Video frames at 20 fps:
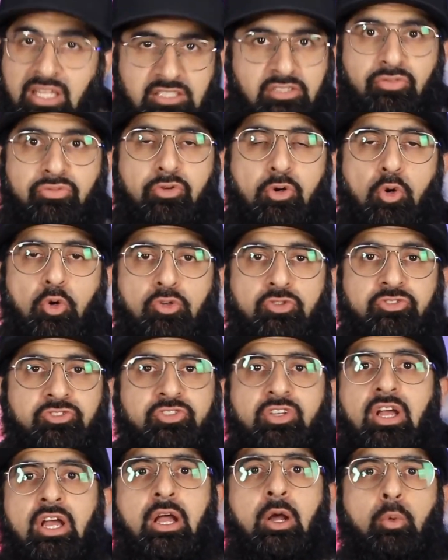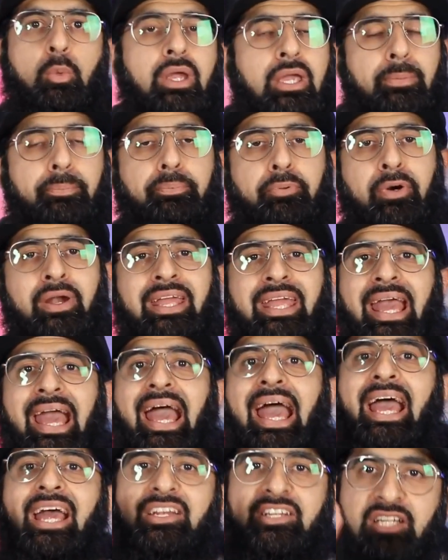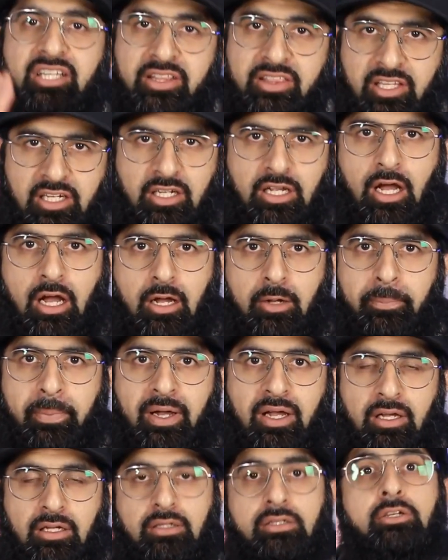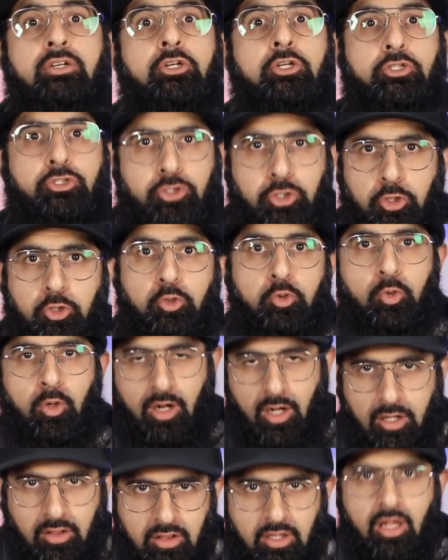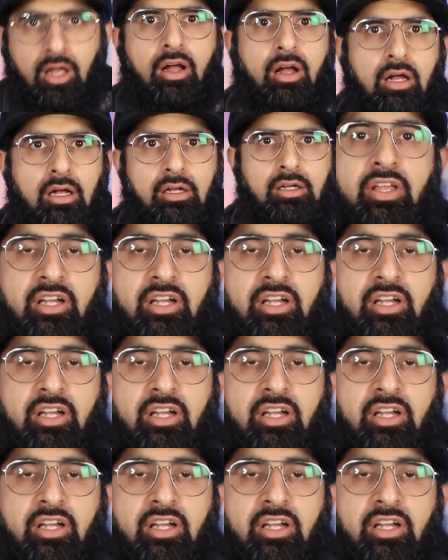Yes, of course. We pray at the Kaaba to Allah.